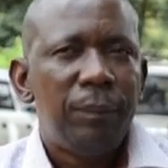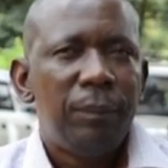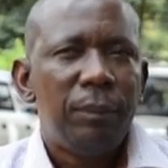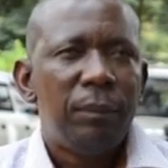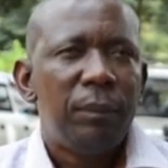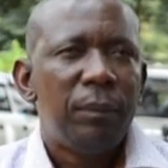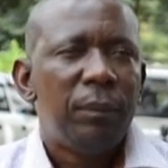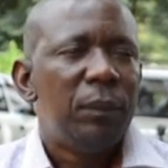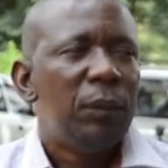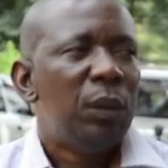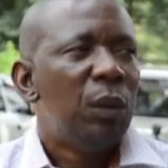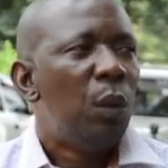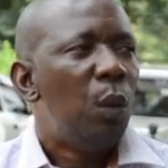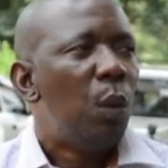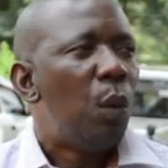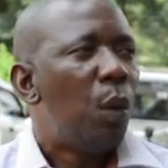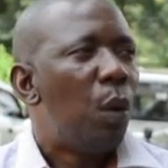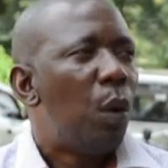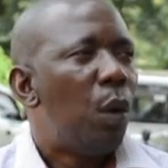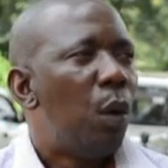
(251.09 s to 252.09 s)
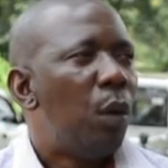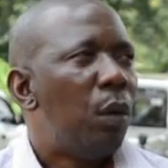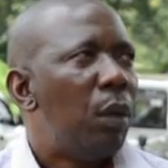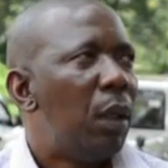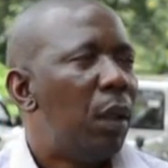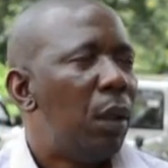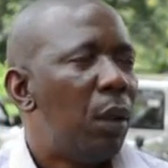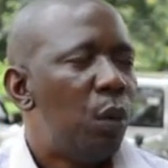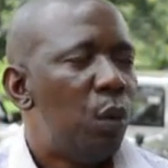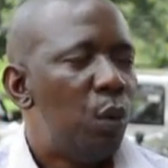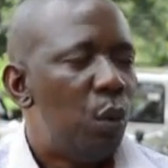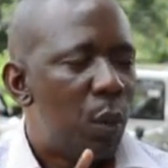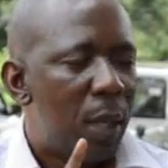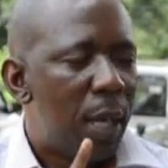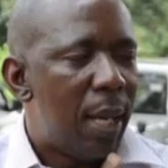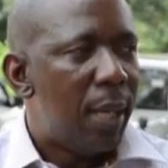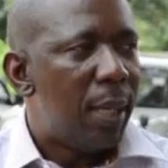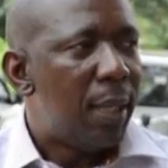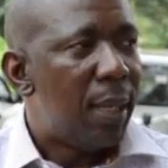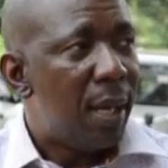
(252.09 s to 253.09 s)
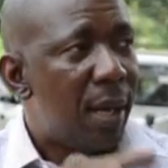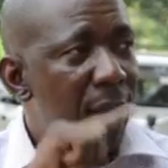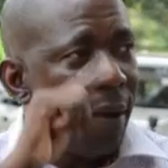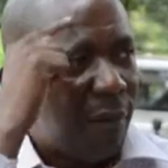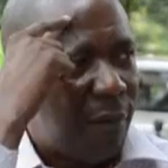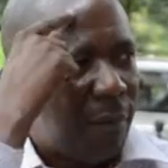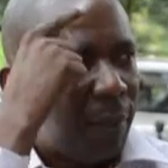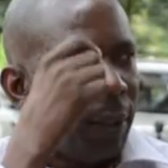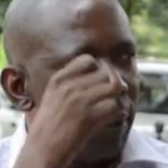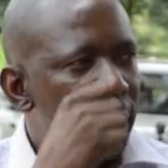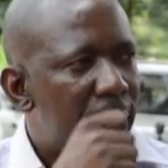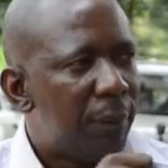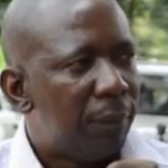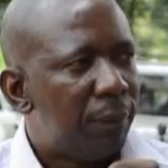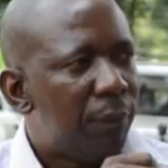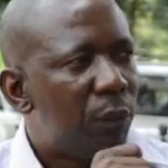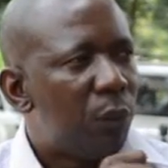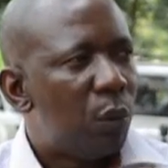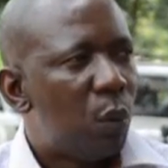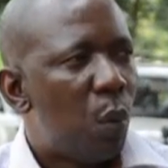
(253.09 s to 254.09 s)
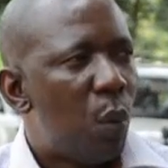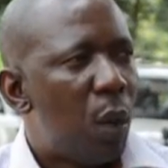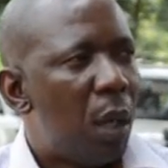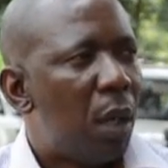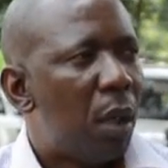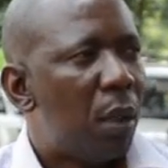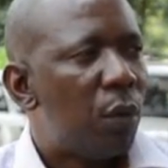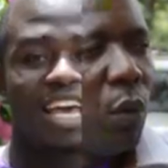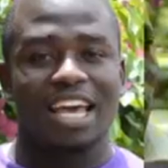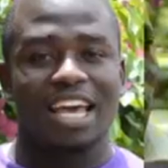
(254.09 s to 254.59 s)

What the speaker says: Then they will demand these rights from the service providers.